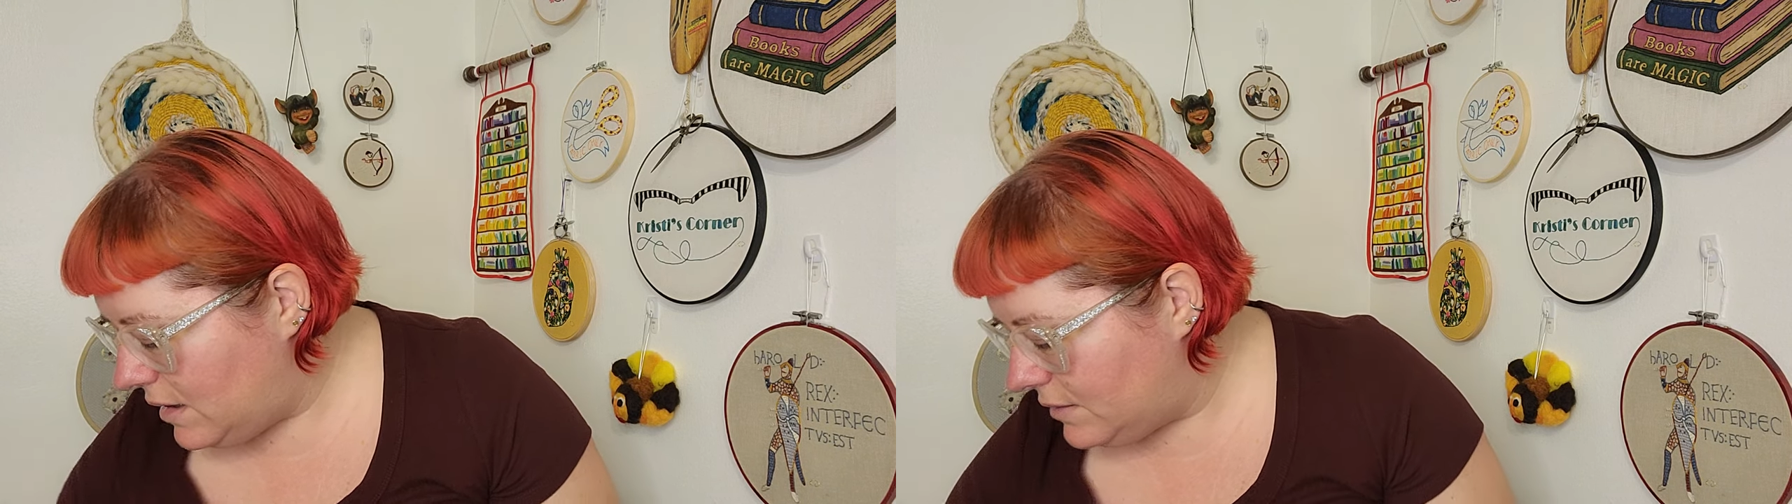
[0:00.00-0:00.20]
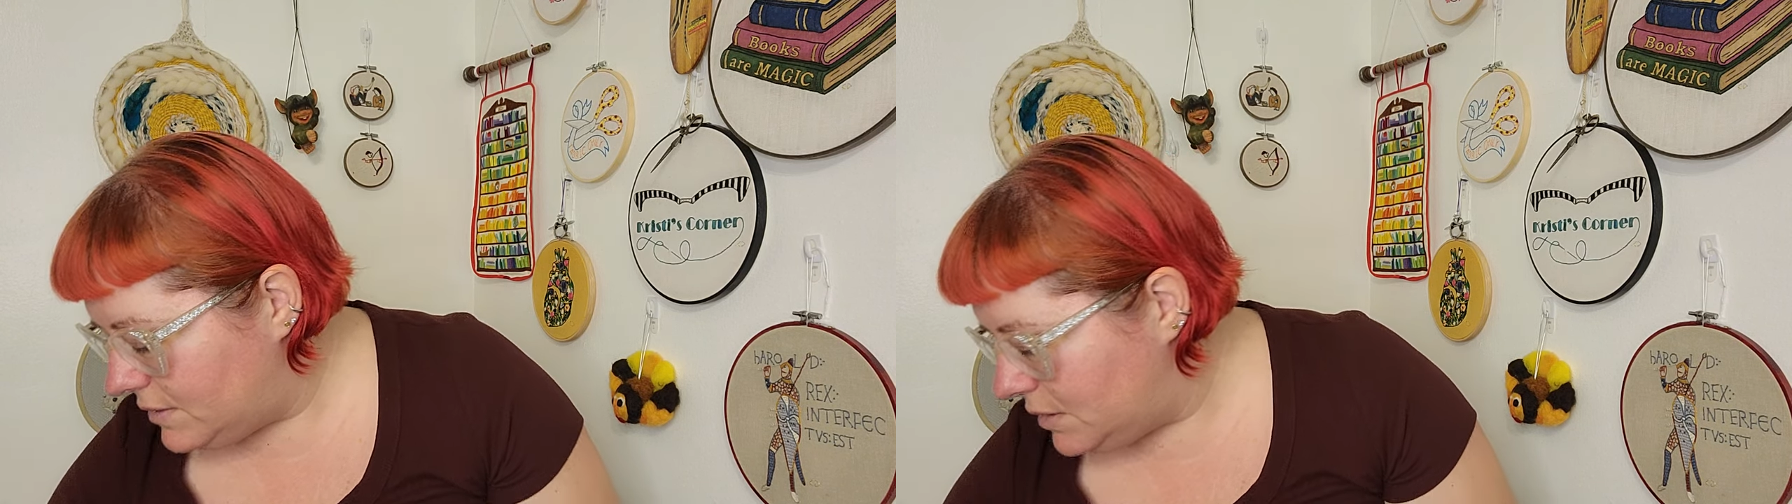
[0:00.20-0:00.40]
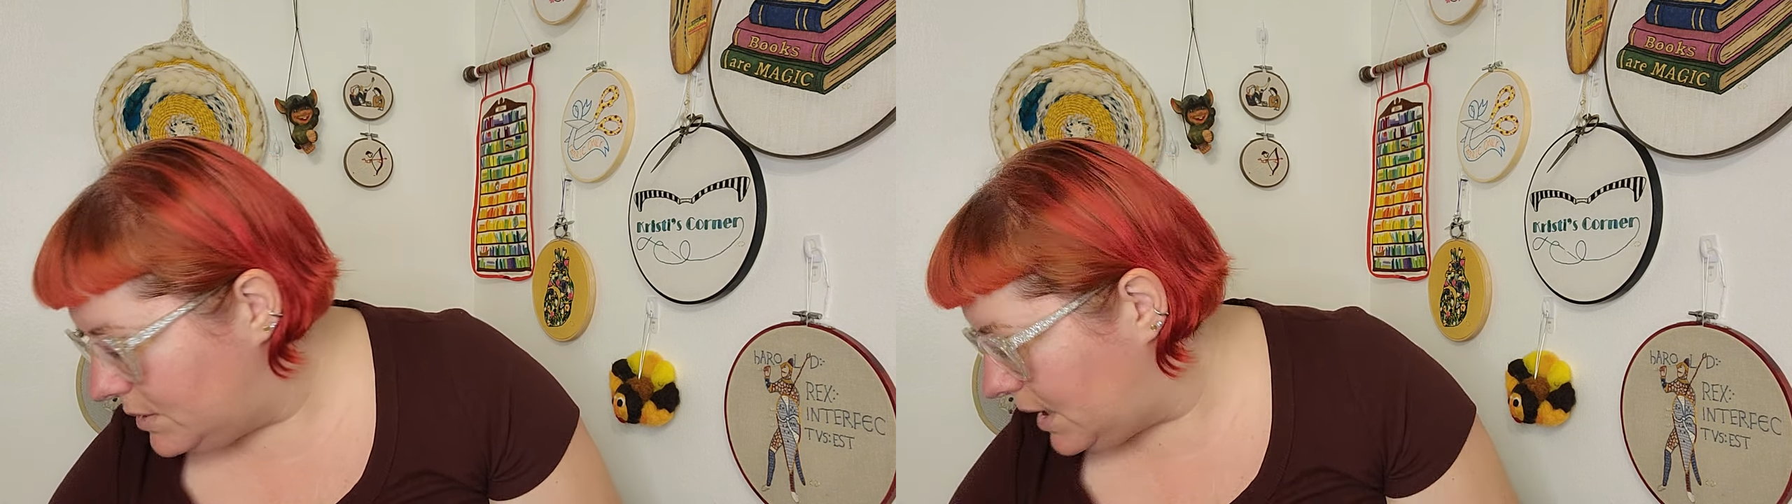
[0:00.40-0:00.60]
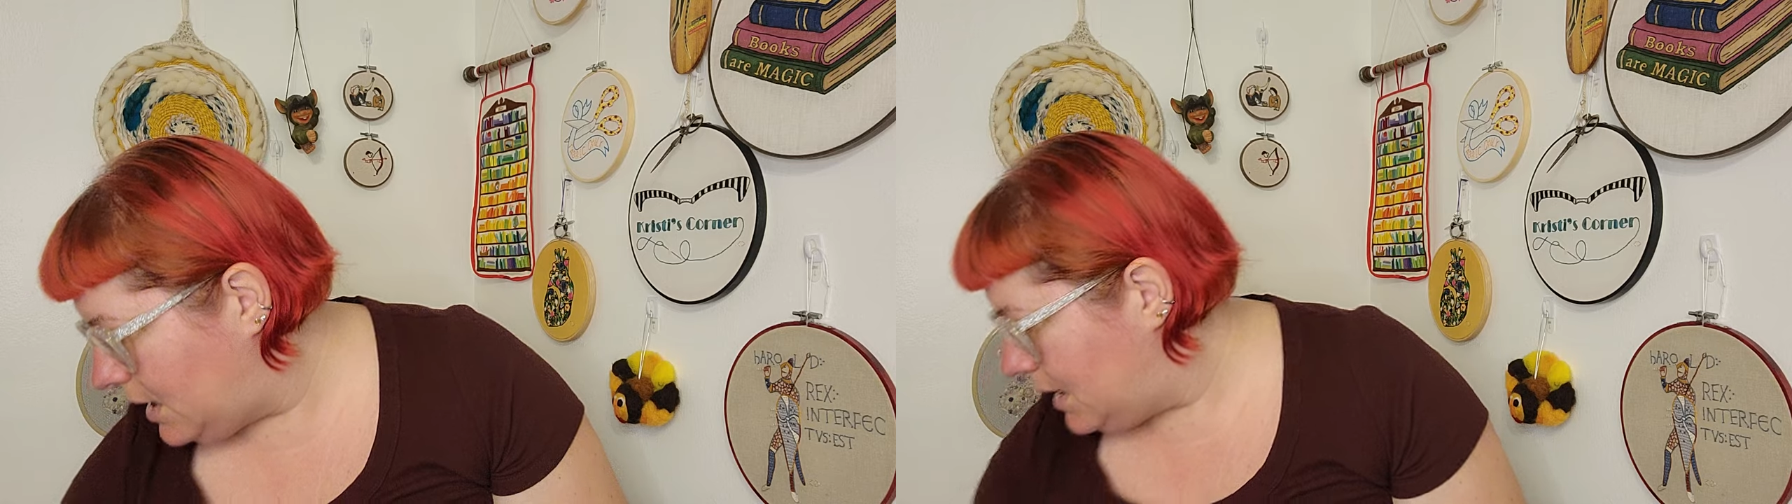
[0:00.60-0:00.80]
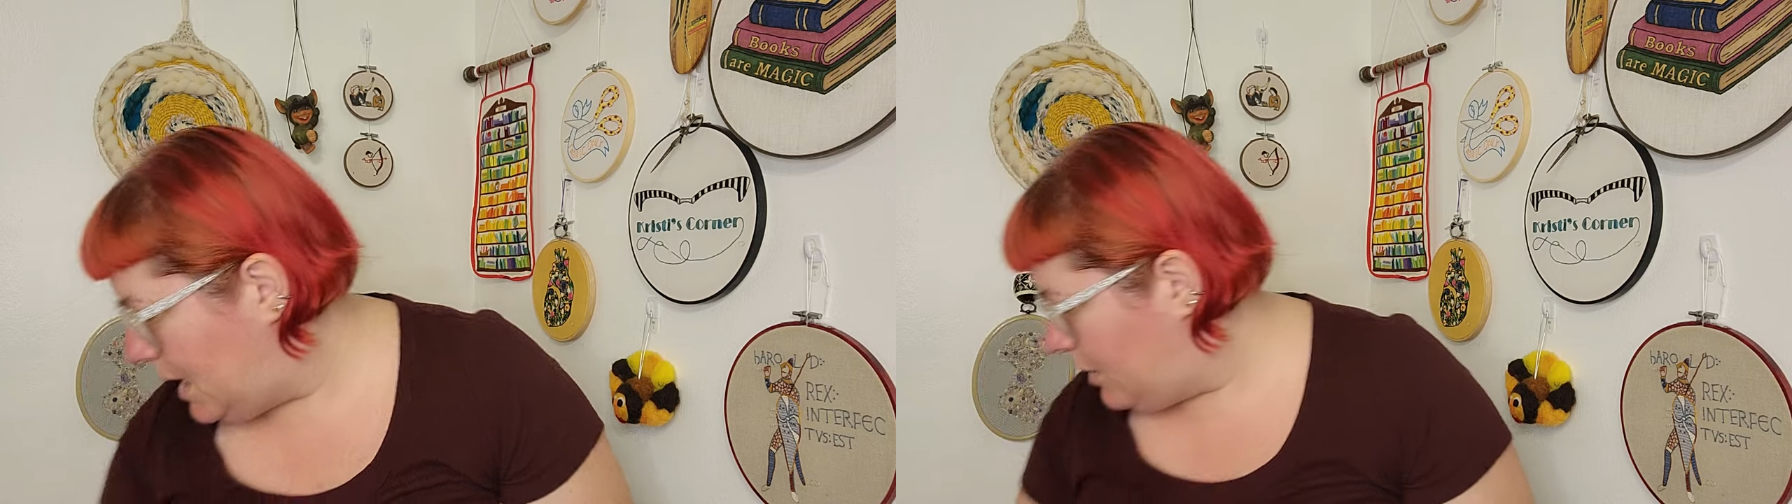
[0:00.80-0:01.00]
I'll deal with
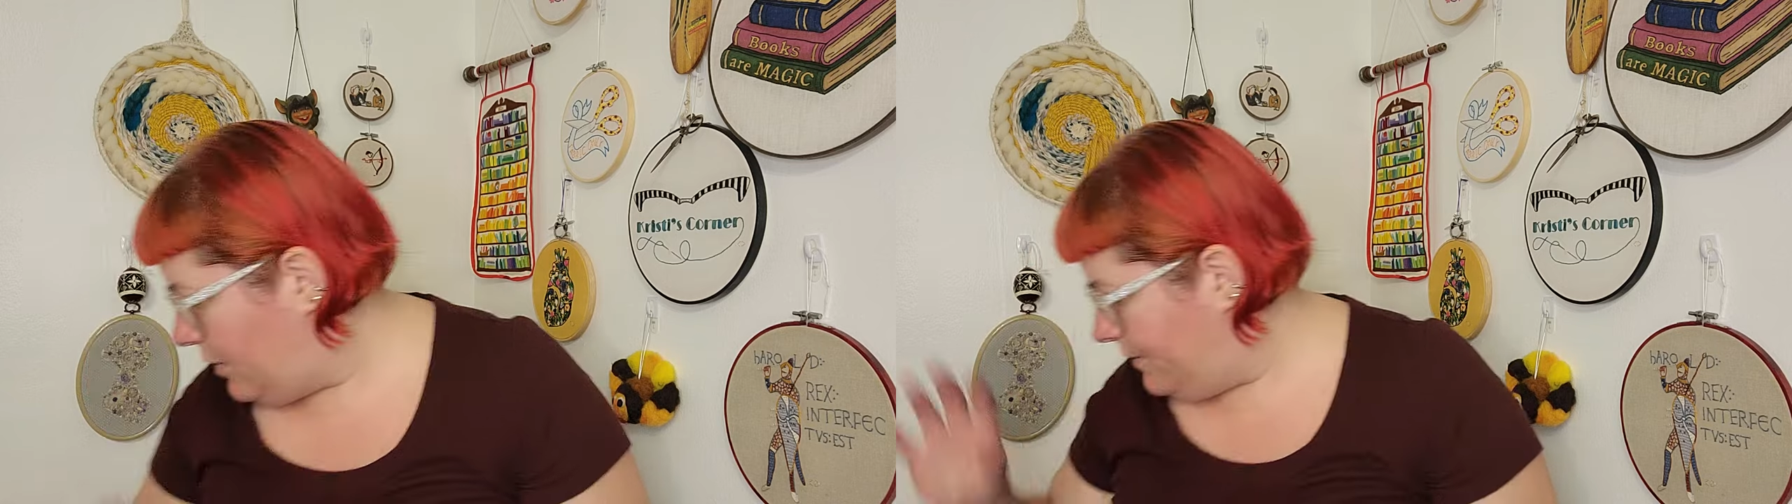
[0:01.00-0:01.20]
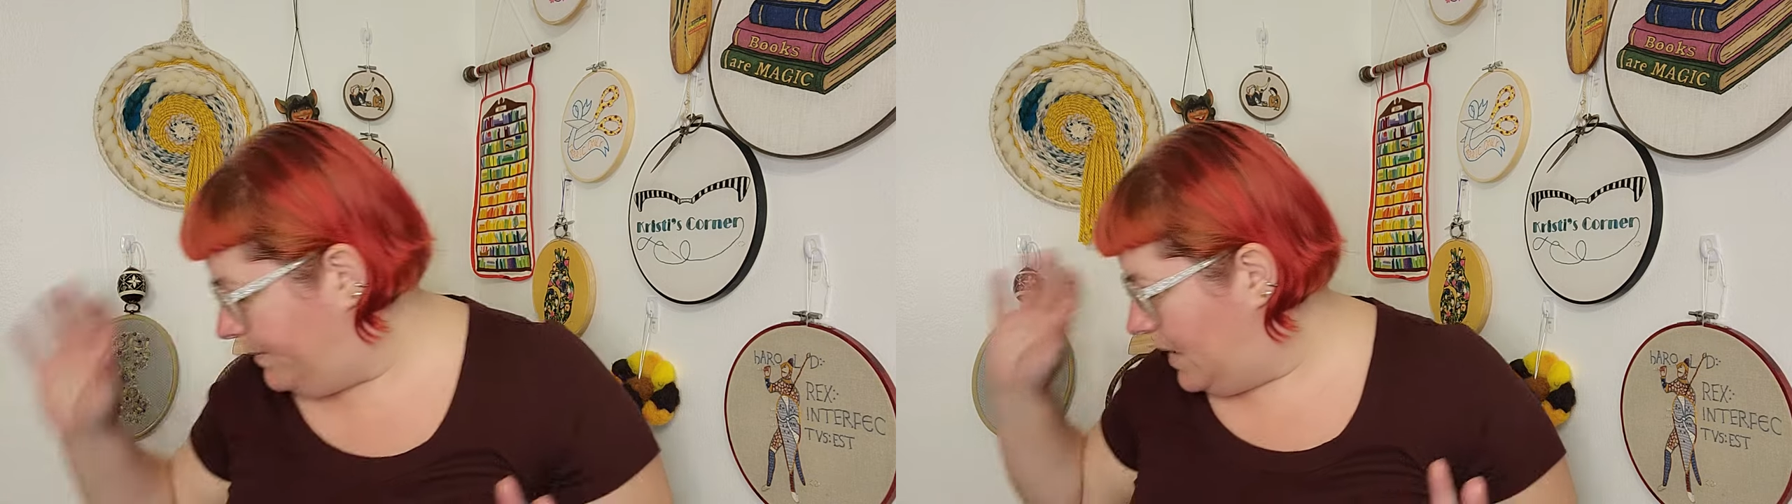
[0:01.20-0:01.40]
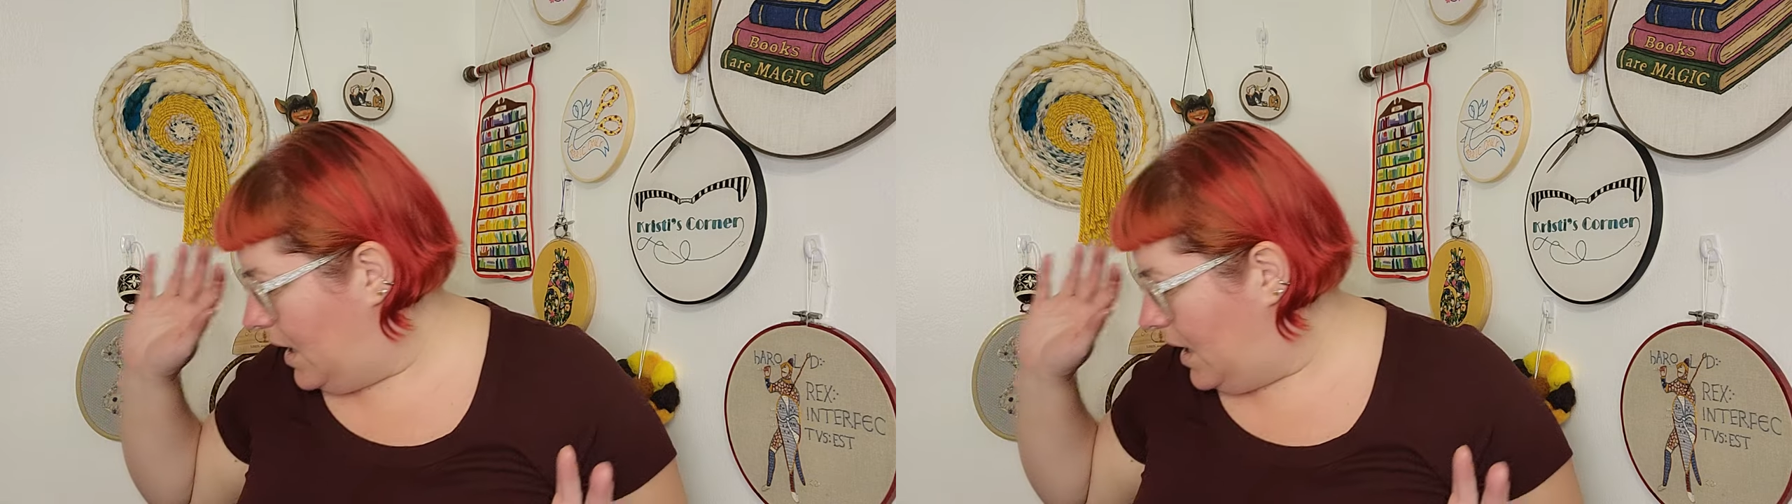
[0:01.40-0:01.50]
that later.